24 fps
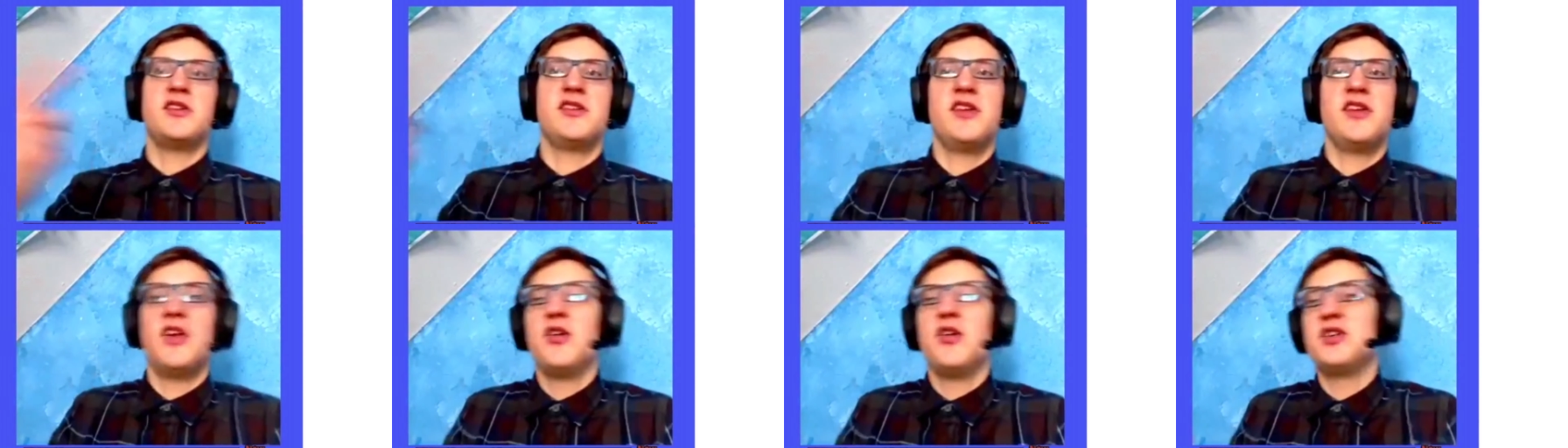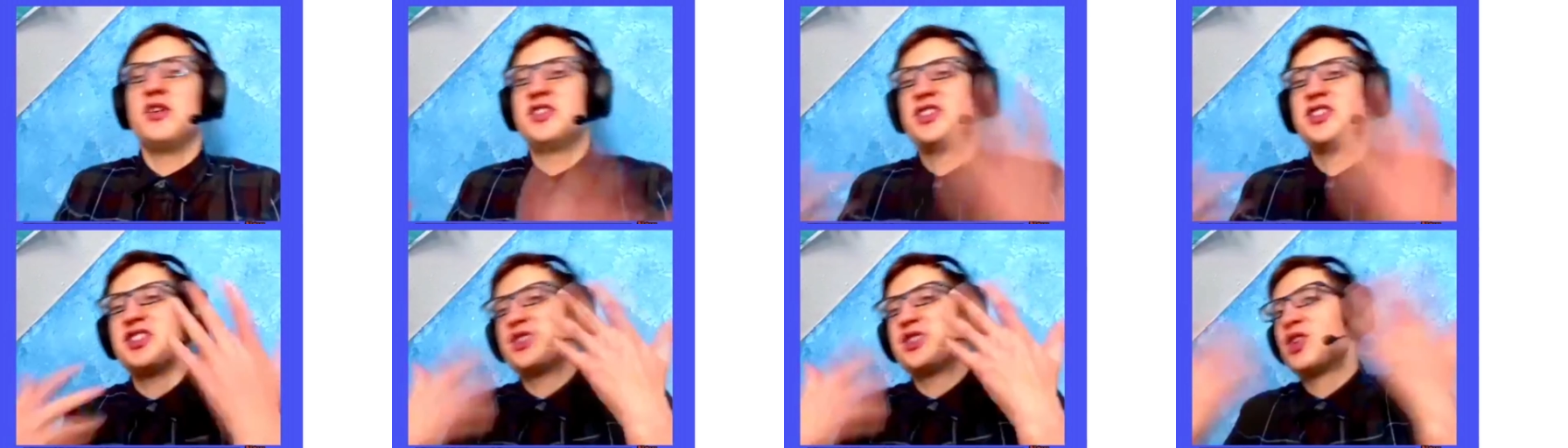you know,
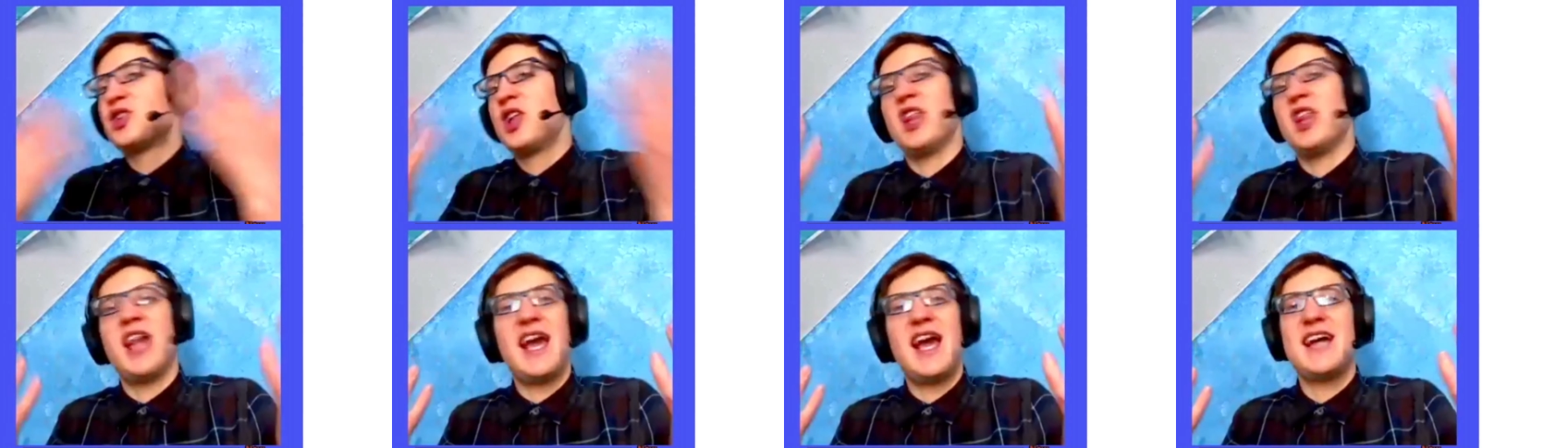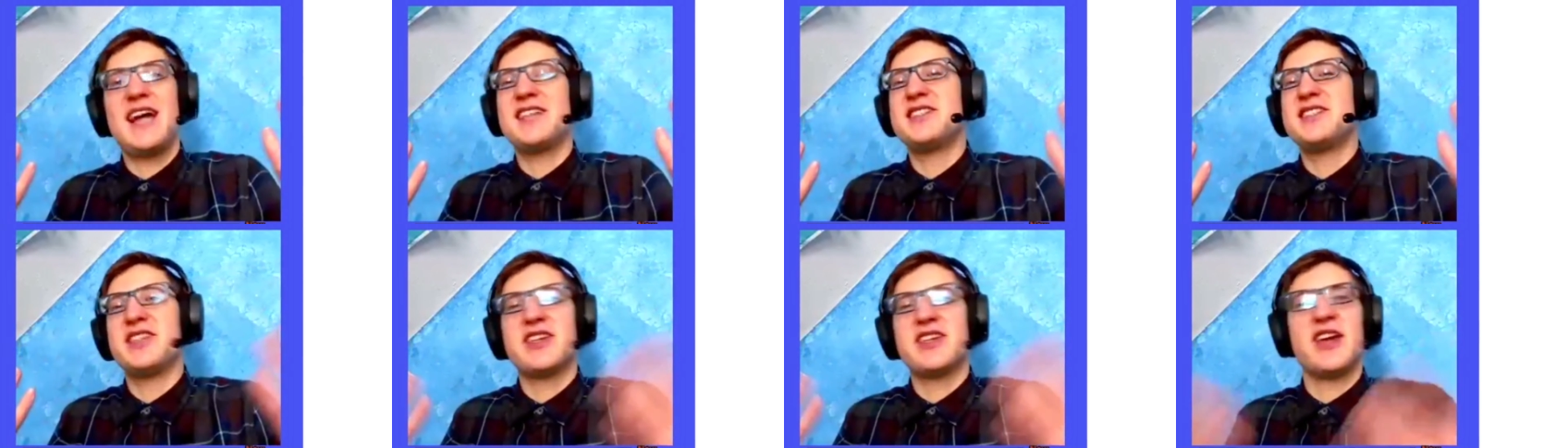it's just
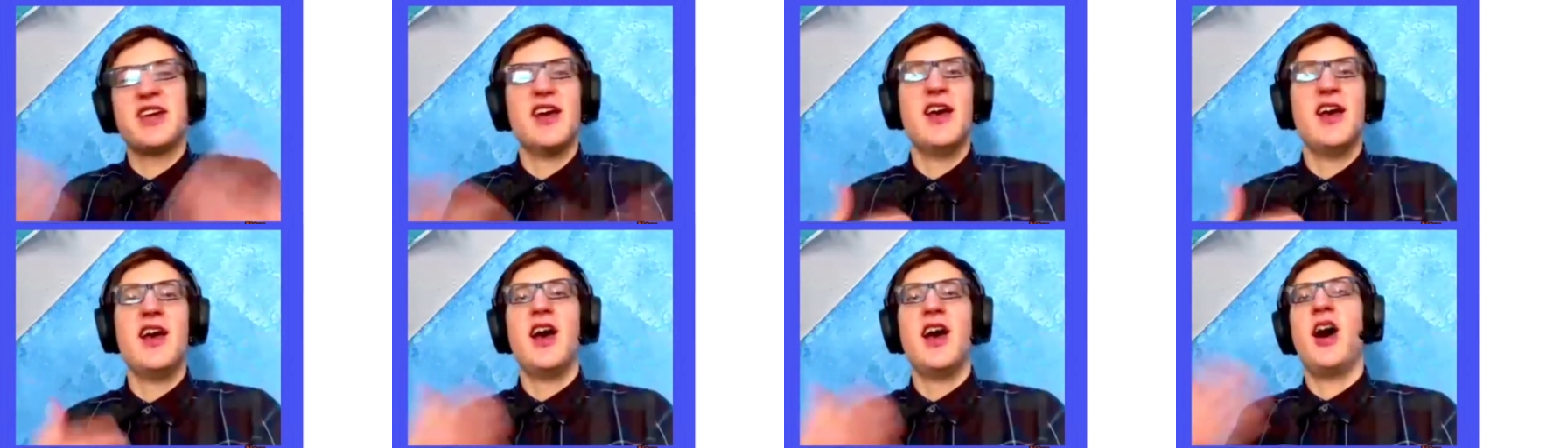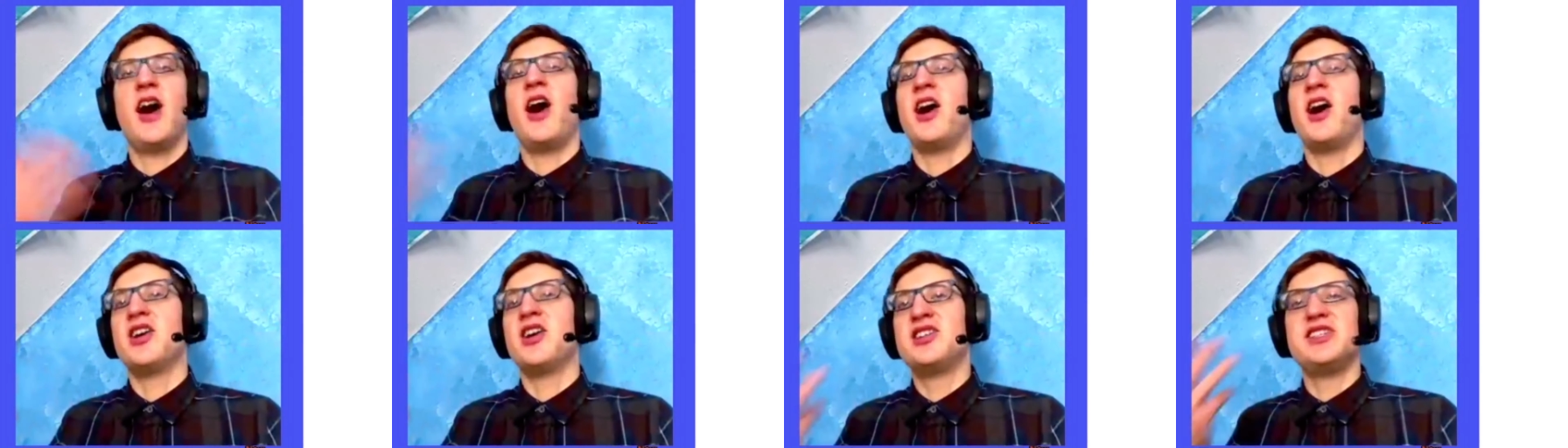classic
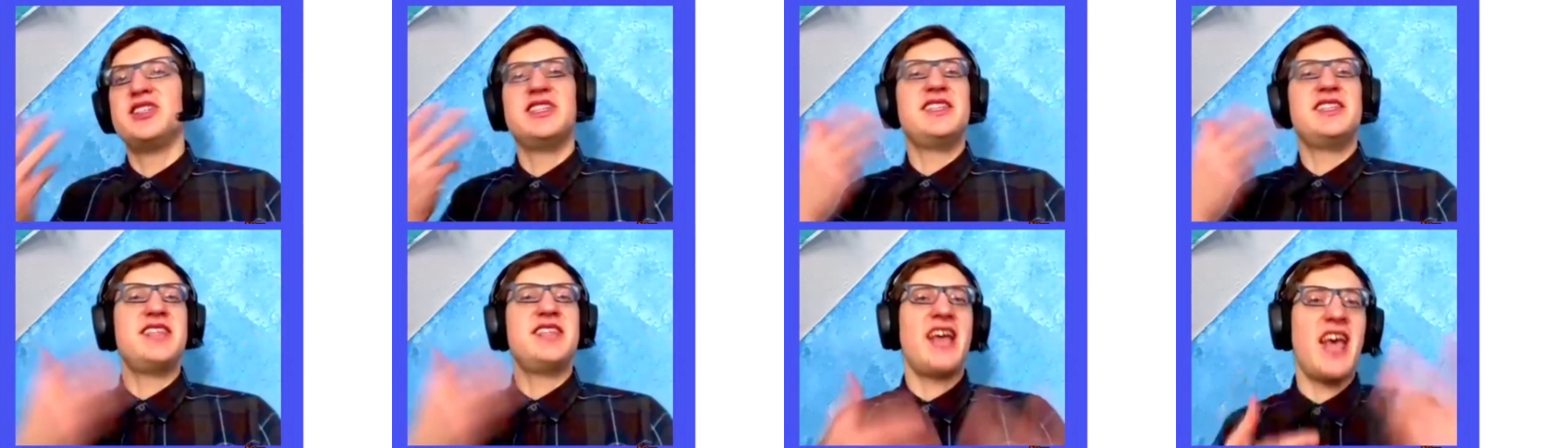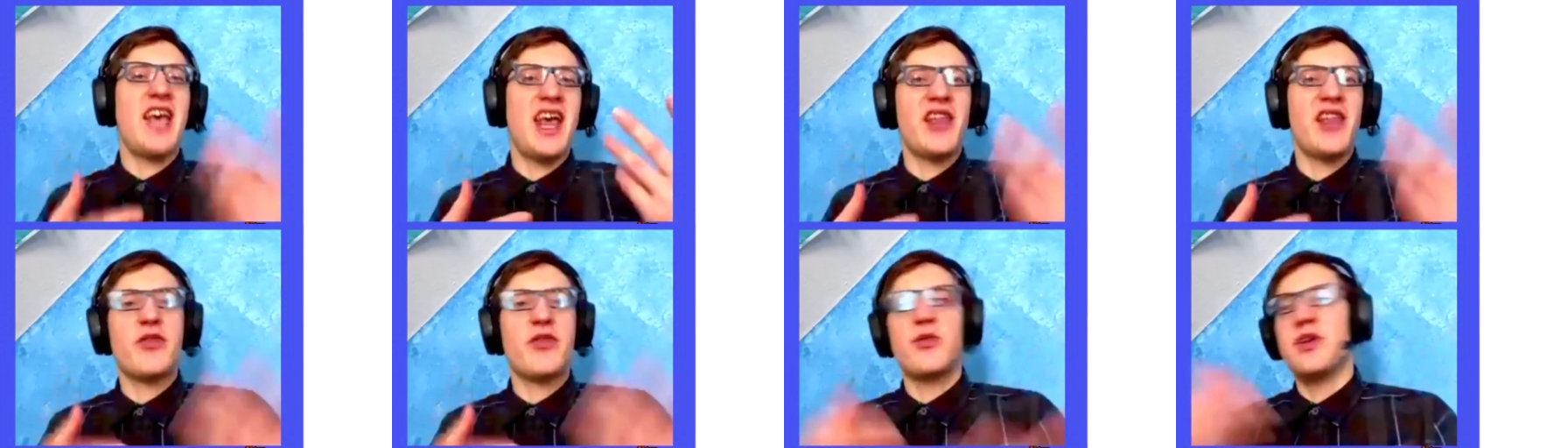hunting,
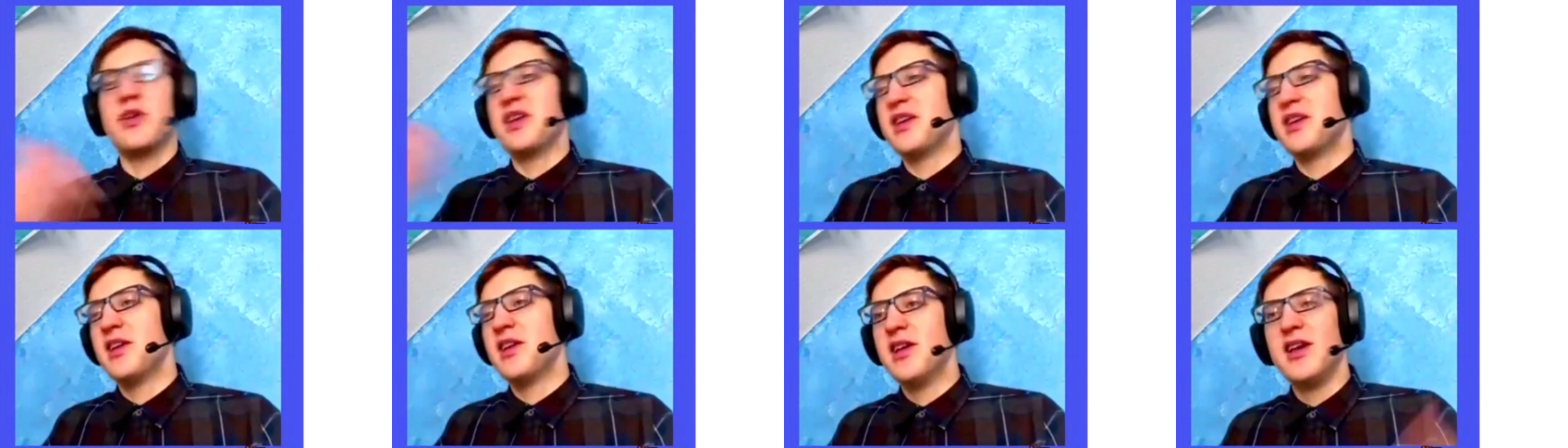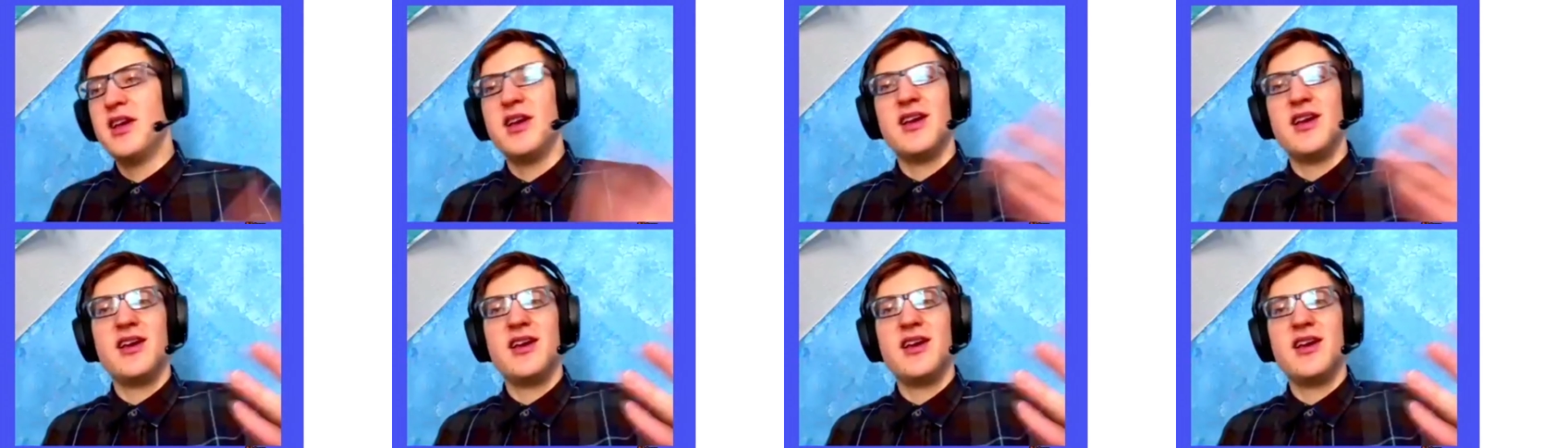gathering,